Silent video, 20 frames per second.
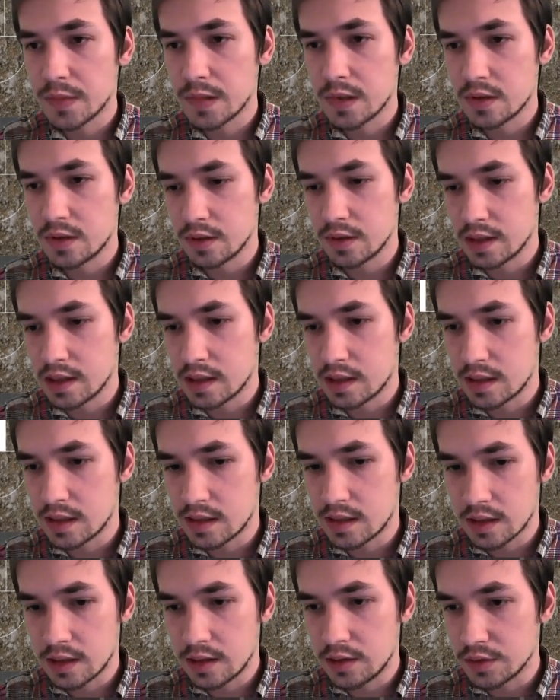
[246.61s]
So
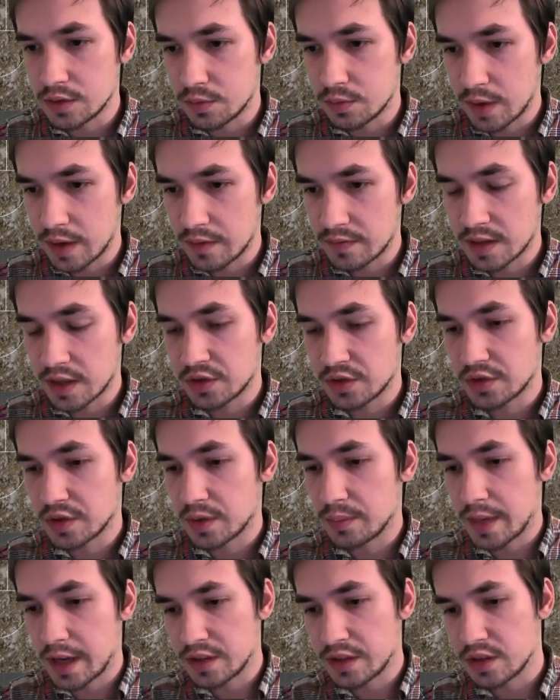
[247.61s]
this includes the wave texture, the
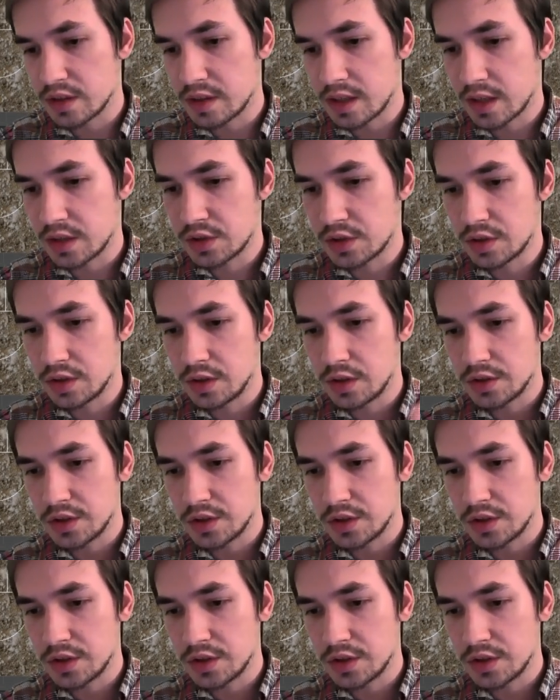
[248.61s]
magic texture,